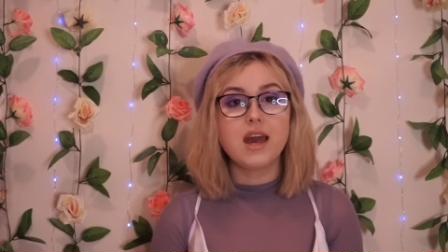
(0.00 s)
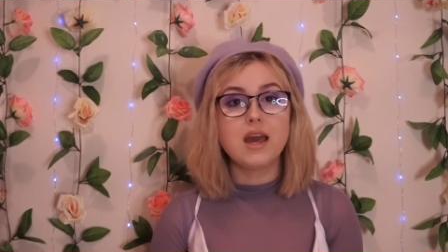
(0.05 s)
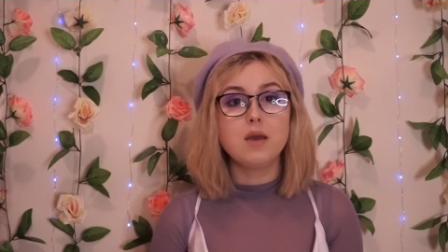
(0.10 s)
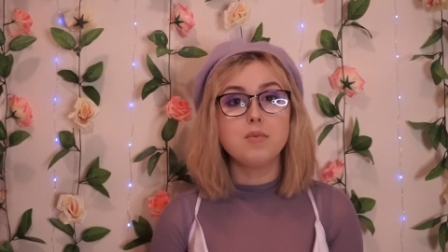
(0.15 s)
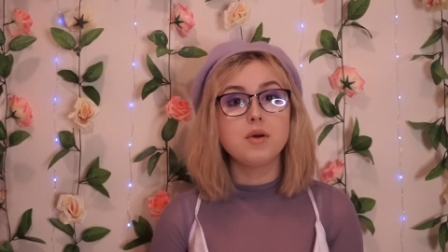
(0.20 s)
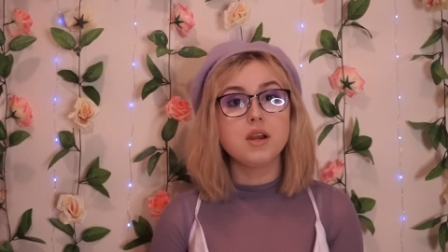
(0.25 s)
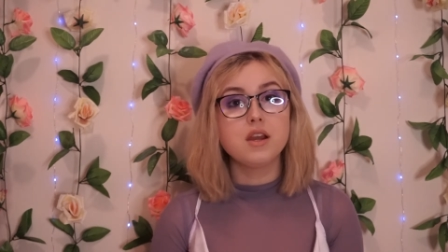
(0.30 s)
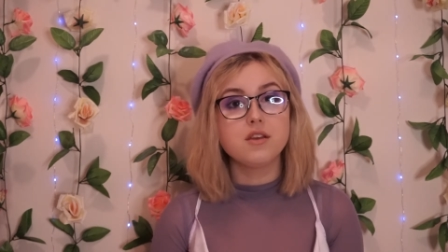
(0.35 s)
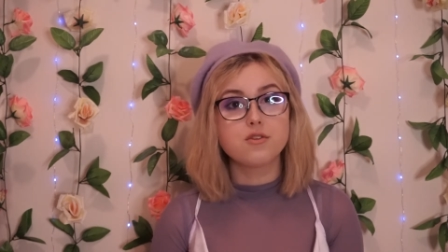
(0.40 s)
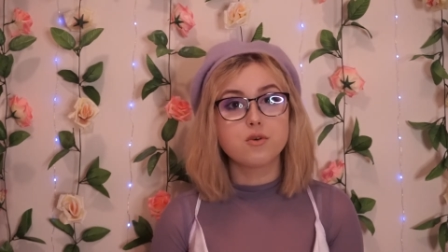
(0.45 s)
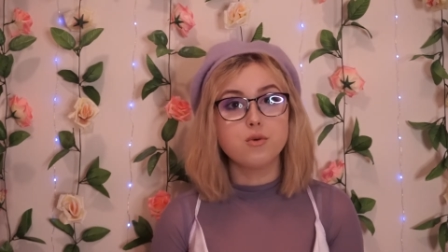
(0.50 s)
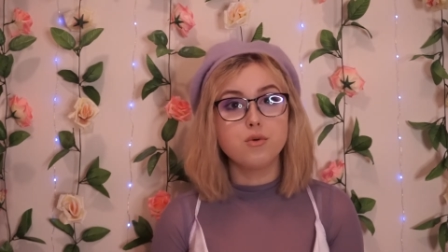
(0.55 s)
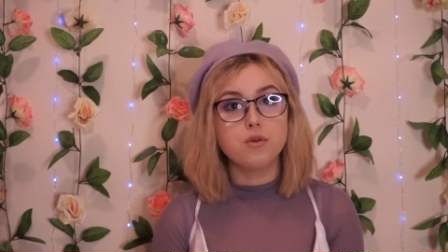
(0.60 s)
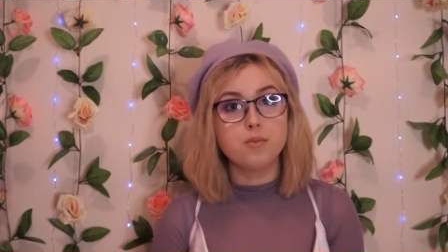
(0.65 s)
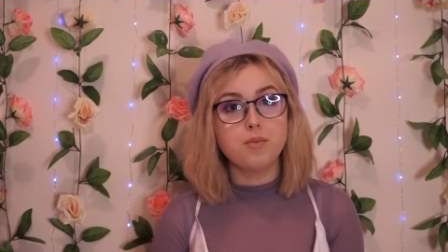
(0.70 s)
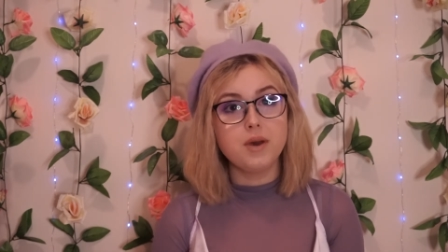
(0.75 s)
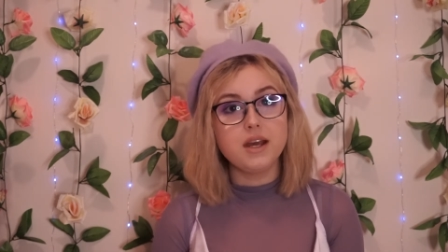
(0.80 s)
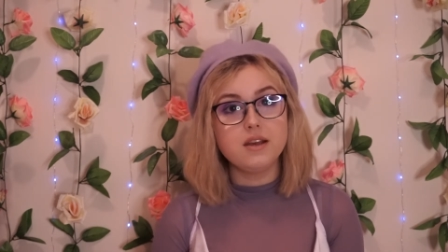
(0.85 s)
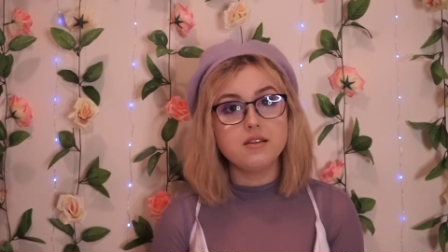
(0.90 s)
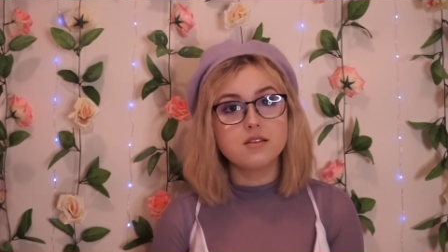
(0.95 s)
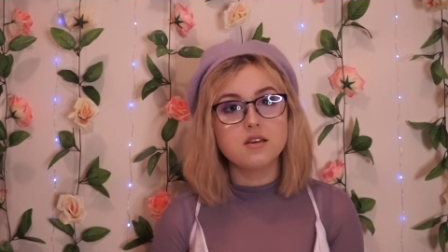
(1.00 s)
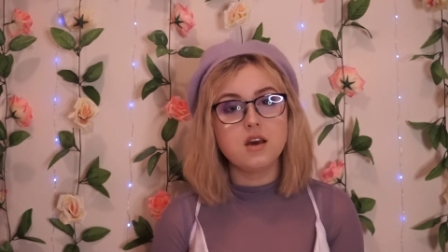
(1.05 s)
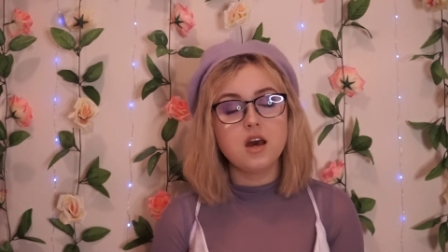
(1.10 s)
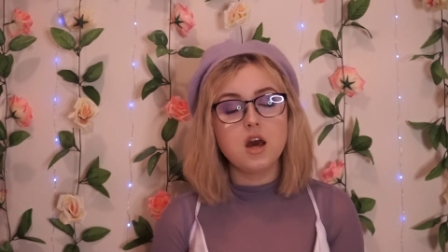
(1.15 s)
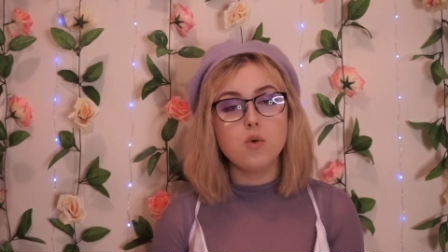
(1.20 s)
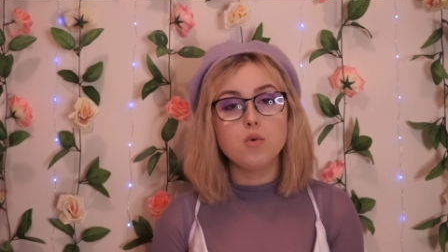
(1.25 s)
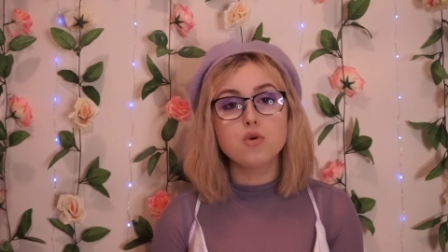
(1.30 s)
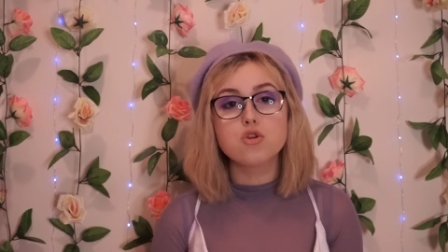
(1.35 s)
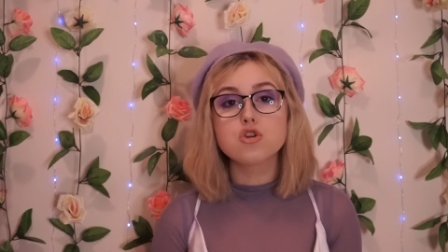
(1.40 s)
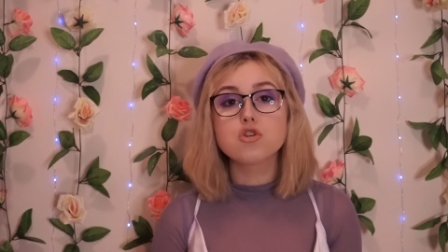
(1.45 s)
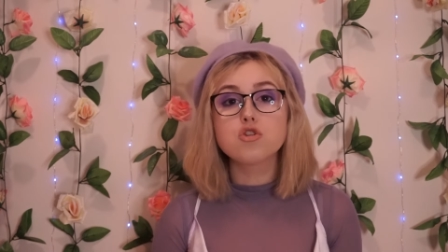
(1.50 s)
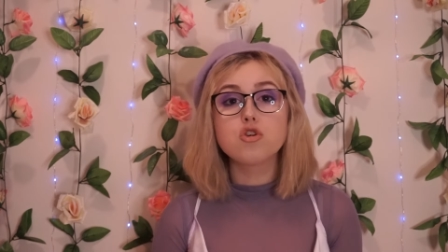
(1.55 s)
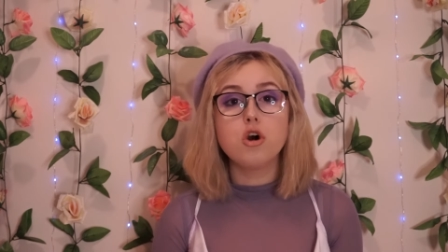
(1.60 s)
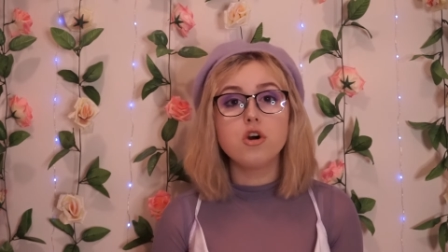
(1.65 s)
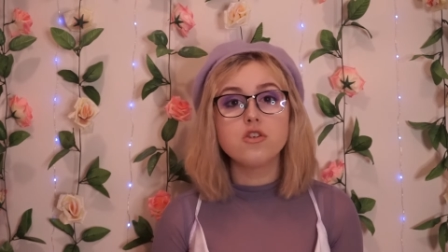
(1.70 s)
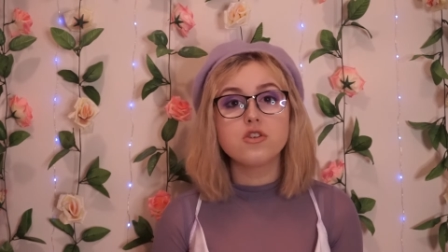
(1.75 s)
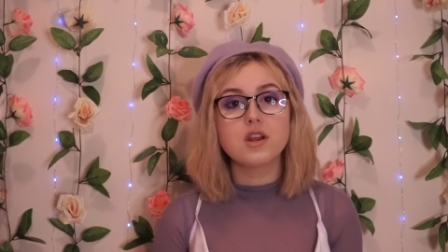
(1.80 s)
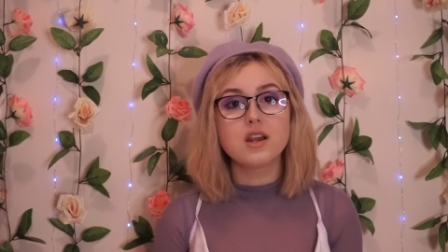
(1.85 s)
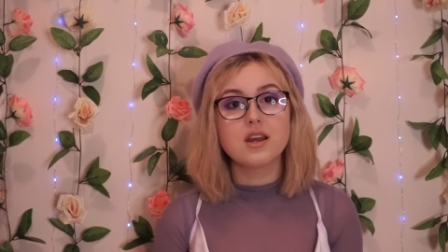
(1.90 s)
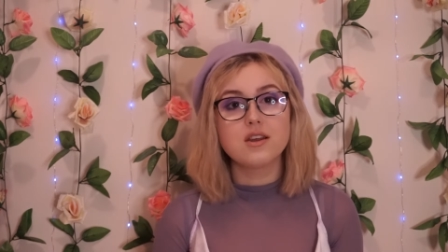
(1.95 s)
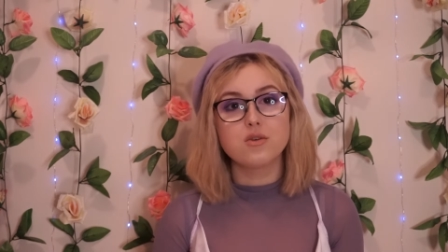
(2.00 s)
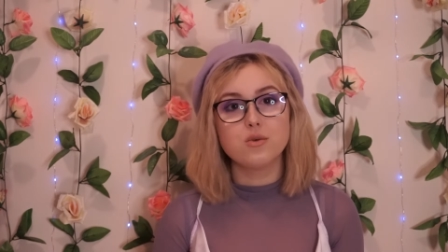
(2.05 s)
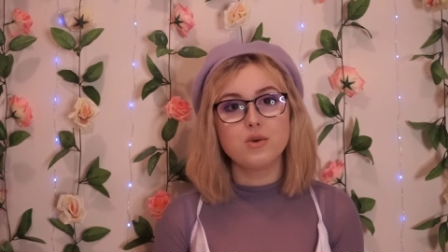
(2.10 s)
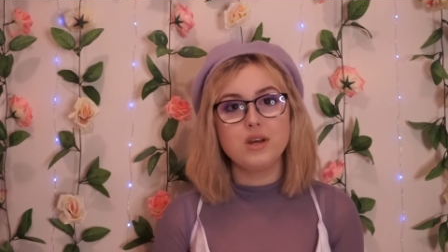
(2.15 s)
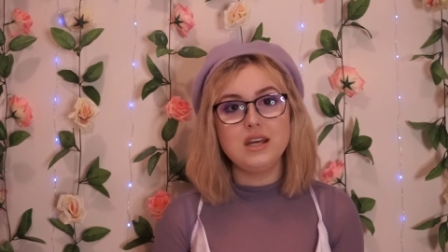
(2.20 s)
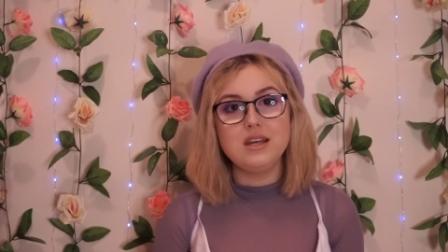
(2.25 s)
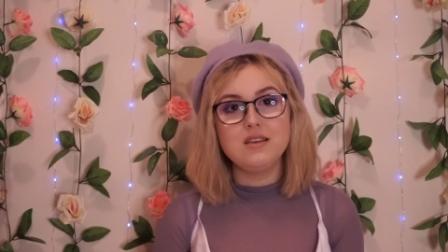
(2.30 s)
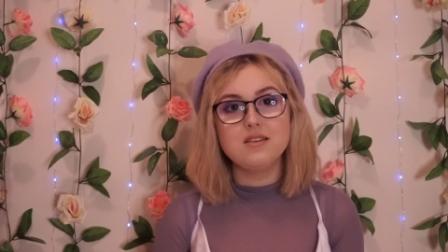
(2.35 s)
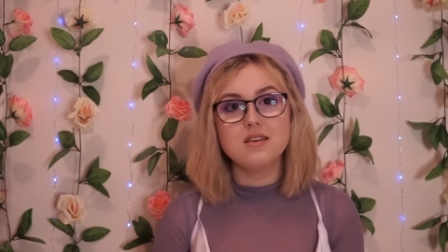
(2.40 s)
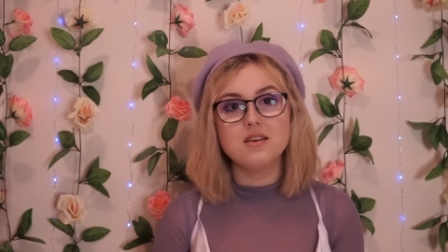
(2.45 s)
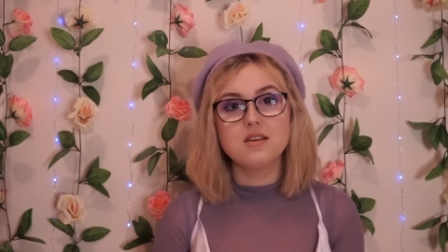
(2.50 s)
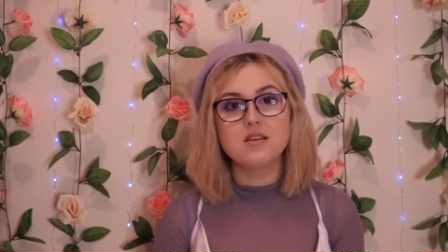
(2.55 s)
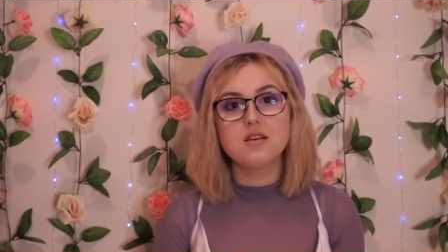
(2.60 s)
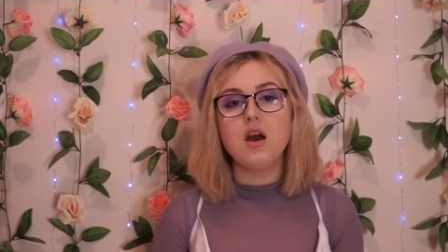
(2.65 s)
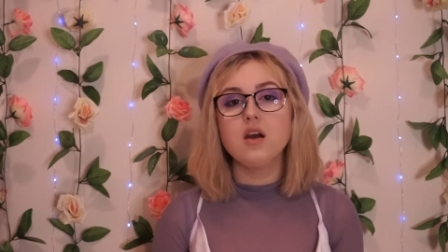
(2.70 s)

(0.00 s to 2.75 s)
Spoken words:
a political debate, which had got a little heated.